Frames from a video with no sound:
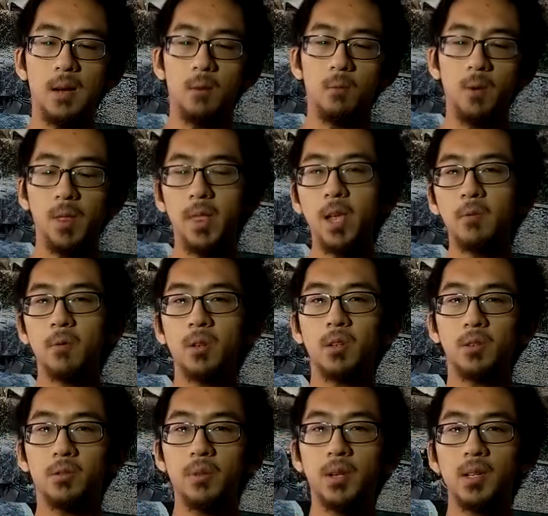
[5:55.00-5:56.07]
when they were
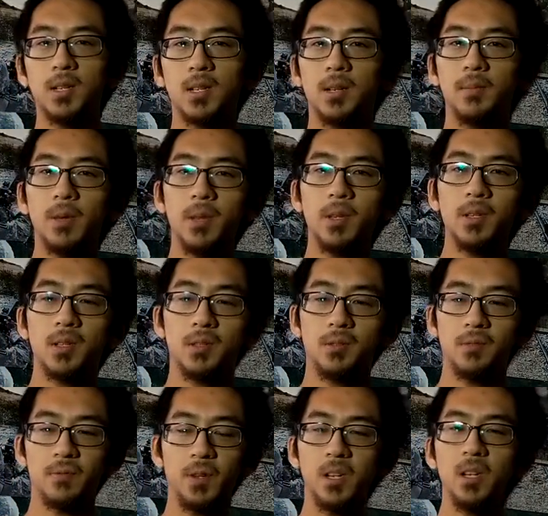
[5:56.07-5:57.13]
doing some of
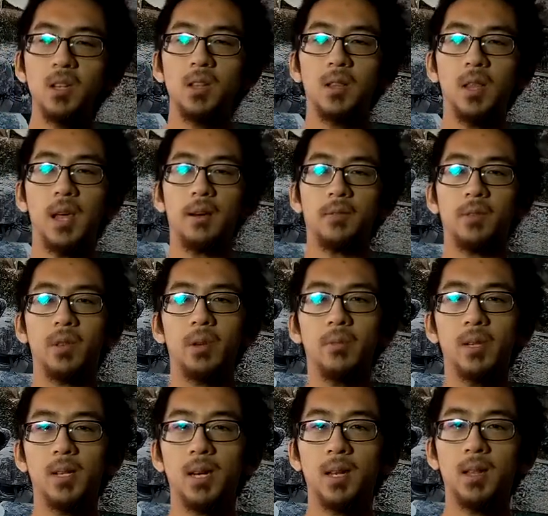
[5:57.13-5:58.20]
this footage, after they
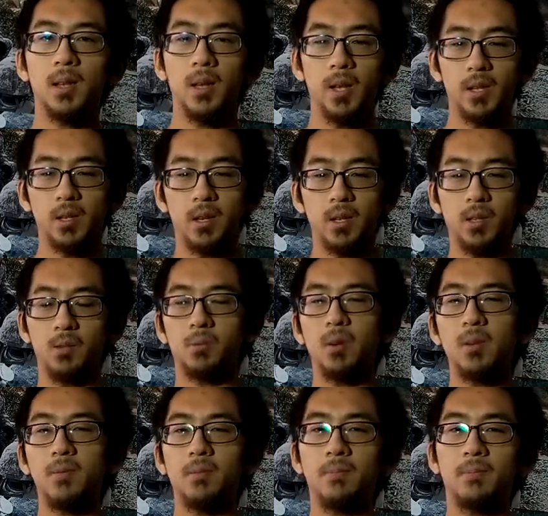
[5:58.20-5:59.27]
retouched it, they took this
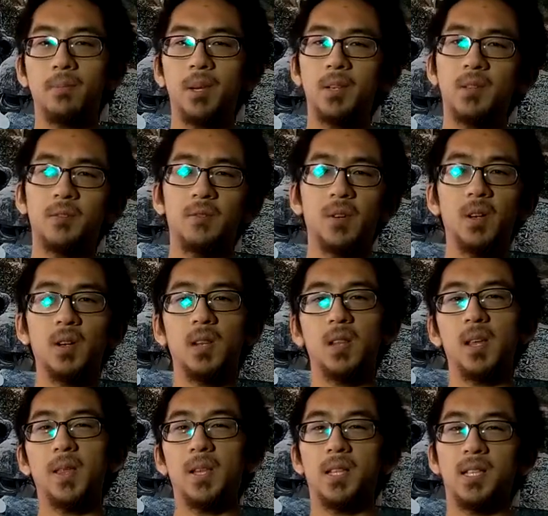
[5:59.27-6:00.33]
one piece of footage
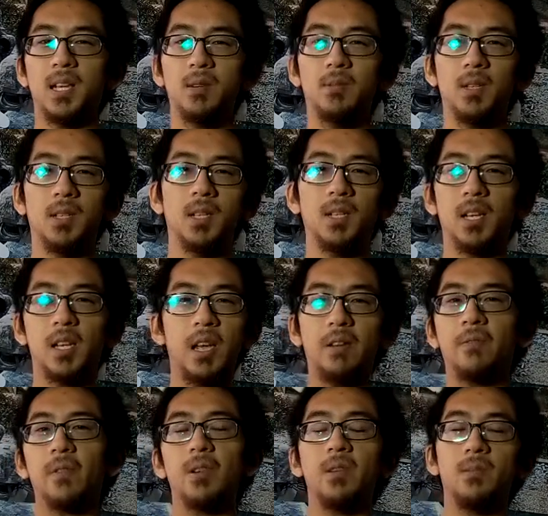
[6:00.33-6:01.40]
that they said was in, like,
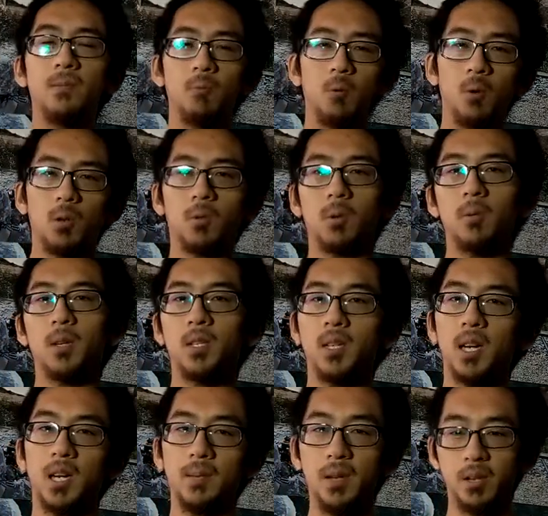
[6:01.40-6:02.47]
every World War One
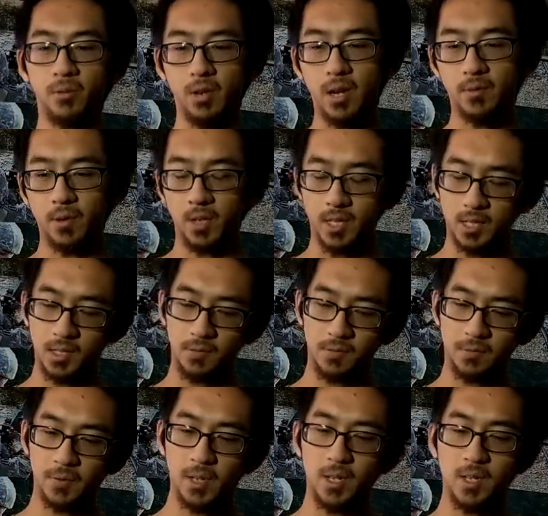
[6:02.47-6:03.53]
documentary ever, and it's a
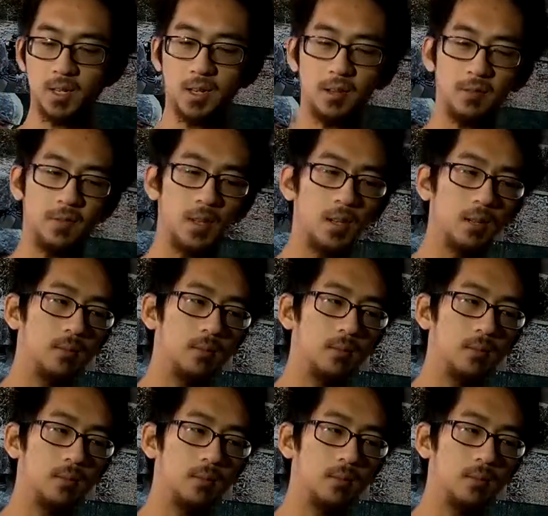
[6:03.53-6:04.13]
footage of